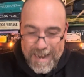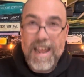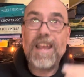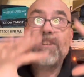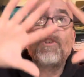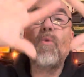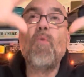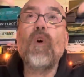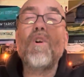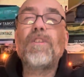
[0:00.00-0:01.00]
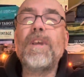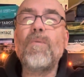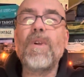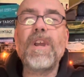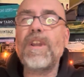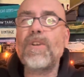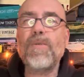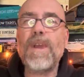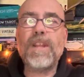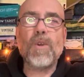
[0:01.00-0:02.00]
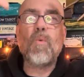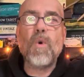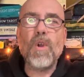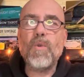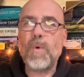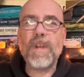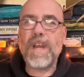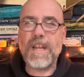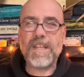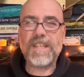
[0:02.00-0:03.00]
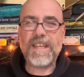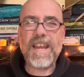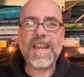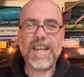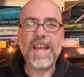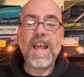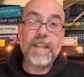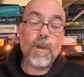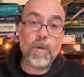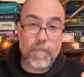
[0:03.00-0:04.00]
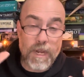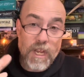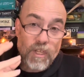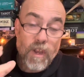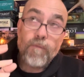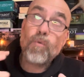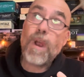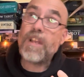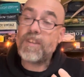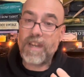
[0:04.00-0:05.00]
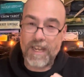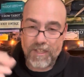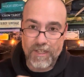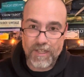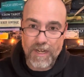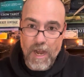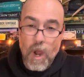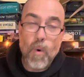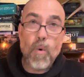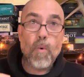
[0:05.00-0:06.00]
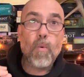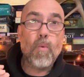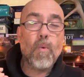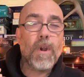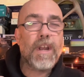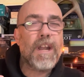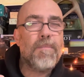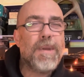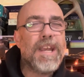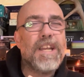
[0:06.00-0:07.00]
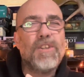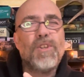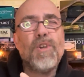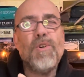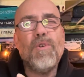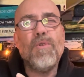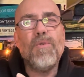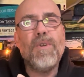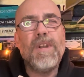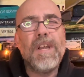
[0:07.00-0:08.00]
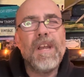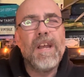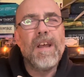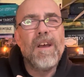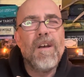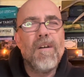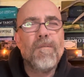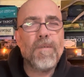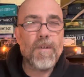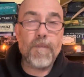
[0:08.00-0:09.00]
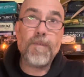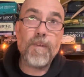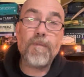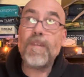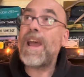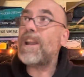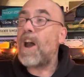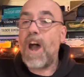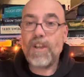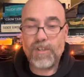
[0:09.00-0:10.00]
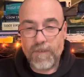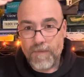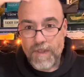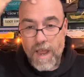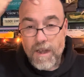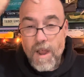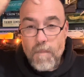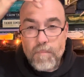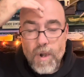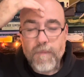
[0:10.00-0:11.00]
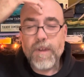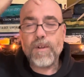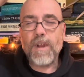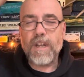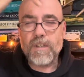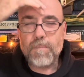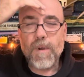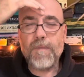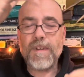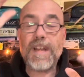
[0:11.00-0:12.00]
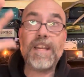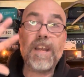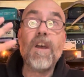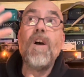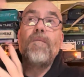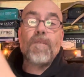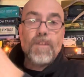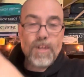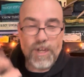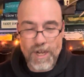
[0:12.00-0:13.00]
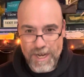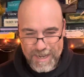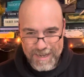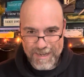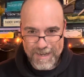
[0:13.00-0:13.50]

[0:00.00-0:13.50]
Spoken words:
is the world that we're going to create, the world we're going to see. That because of resonance, we're going to be in tuned for that Asha, for that perfect creator's perfect idea, for the good.